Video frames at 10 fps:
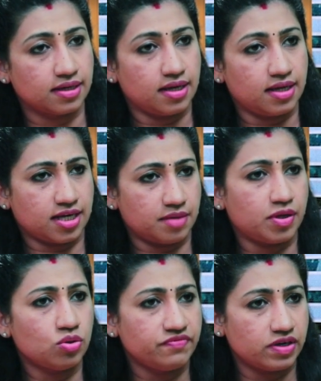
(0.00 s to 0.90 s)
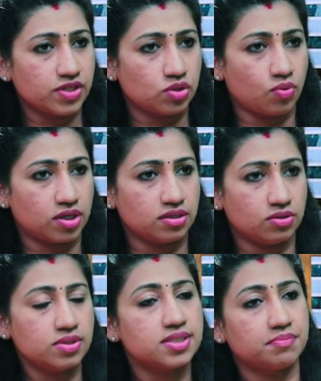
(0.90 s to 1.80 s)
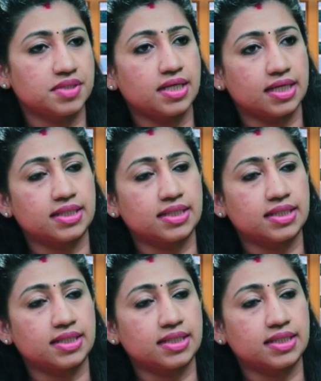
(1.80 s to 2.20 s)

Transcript: like a balloon filled with water, no, something like